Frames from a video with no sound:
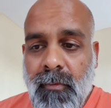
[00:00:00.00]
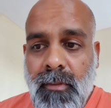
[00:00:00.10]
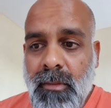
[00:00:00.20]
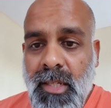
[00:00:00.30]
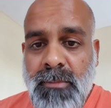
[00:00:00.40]

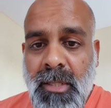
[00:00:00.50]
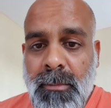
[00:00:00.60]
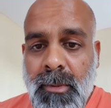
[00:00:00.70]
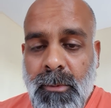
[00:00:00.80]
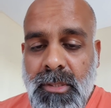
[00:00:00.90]
the
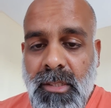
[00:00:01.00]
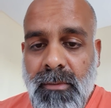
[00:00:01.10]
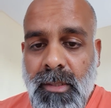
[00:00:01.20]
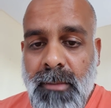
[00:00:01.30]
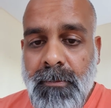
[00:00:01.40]
experiment was
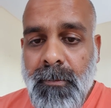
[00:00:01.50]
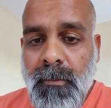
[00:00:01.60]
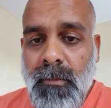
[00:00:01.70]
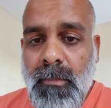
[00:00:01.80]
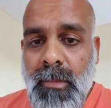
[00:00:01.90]
given up
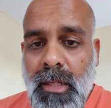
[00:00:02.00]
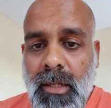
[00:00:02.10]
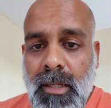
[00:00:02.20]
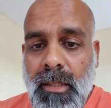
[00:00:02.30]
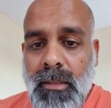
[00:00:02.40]

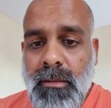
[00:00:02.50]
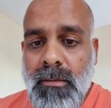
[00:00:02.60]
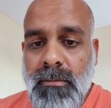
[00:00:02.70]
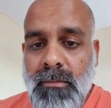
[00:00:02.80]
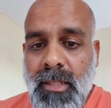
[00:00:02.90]
and
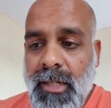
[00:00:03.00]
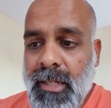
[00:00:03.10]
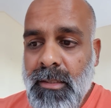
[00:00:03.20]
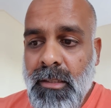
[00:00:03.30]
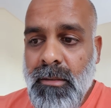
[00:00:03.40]
the
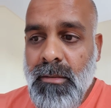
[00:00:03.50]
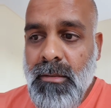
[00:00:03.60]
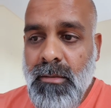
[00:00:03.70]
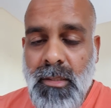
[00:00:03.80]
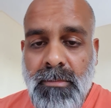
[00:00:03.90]
Atlanteans
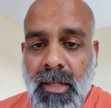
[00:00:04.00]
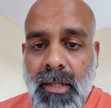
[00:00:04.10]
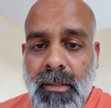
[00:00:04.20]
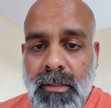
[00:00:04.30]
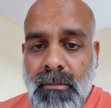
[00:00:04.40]

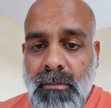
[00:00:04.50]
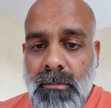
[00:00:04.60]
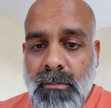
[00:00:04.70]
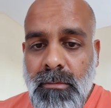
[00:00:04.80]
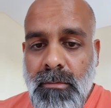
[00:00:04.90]
disbanded.
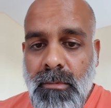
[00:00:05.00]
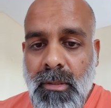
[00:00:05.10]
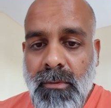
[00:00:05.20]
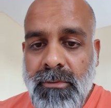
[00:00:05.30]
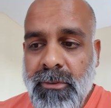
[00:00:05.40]
They
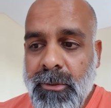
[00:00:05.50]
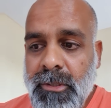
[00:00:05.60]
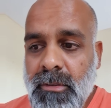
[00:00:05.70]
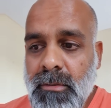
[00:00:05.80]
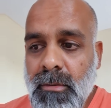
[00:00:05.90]
were
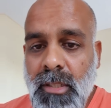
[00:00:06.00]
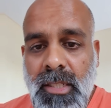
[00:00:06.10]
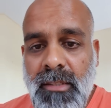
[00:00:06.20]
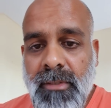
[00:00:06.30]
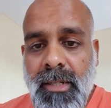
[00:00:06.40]
forced to
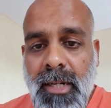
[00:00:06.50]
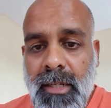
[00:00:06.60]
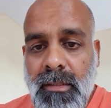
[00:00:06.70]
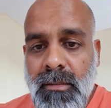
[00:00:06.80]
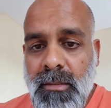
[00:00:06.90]
leave
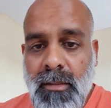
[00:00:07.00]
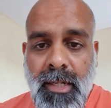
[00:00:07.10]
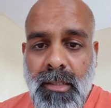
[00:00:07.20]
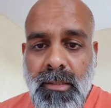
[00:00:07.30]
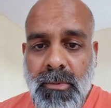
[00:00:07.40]
Atlantis.
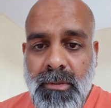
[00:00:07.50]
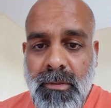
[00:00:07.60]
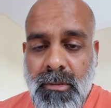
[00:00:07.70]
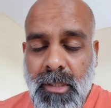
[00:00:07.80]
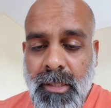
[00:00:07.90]
Atlantis was
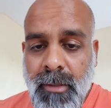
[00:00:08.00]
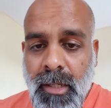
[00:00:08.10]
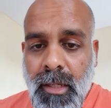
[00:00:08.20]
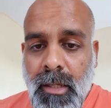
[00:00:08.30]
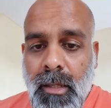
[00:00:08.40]
destroyed,
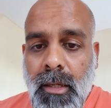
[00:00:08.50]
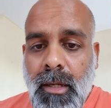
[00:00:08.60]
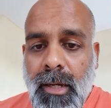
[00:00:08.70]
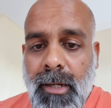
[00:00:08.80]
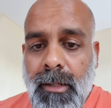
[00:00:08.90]

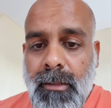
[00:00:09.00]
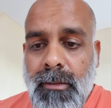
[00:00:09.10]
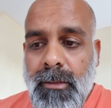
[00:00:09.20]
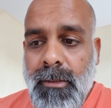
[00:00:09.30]
and